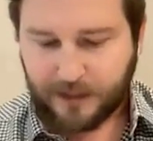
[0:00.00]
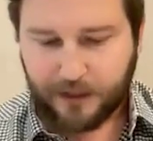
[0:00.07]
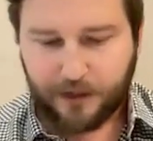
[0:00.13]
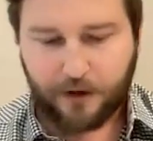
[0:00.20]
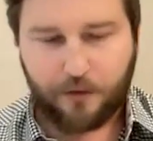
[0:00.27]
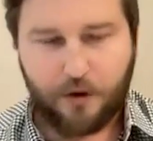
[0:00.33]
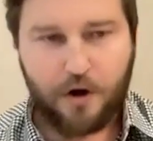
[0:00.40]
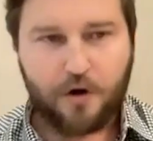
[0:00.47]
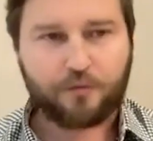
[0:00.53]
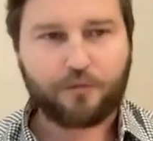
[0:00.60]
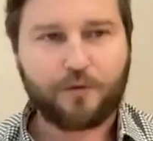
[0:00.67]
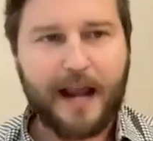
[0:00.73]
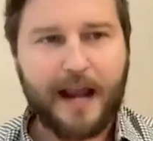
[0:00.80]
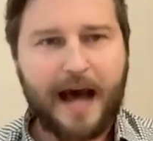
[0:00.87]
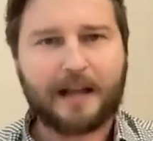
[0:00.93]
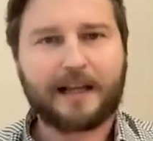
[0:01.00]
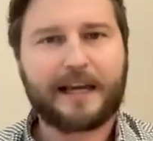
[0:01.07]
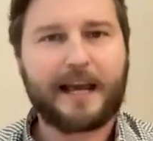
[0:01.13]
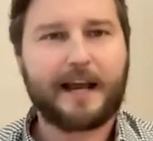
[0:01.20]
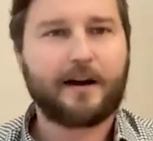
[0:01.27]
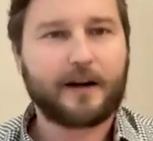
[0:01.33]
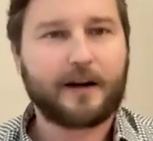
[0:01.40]
you know,
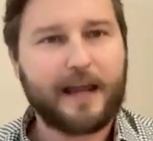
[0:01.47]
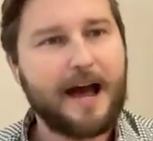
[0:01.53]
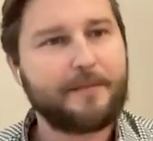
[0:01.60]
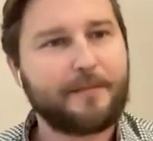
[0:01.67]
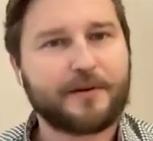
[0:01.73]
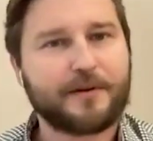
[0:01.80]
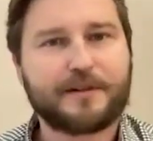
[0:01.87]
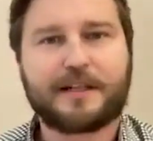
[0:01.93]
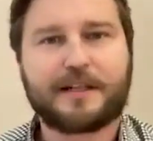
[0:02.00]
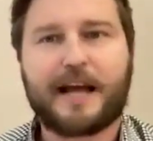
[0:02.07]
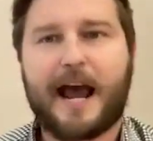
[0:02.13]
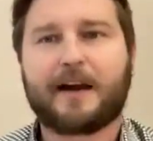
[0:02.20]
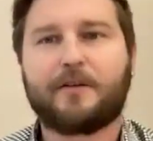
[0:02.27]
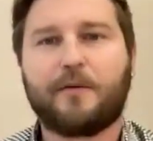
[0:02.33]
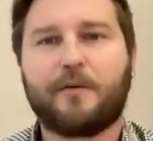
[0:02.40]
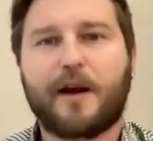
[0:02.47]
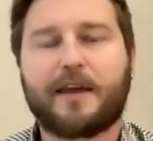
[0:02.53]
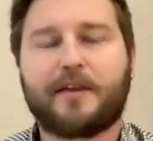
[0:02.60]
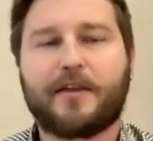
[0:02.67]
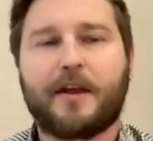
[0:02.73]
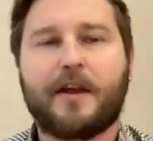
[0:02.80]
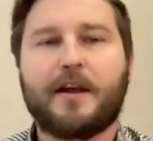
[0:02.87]
reallocate our capital stack with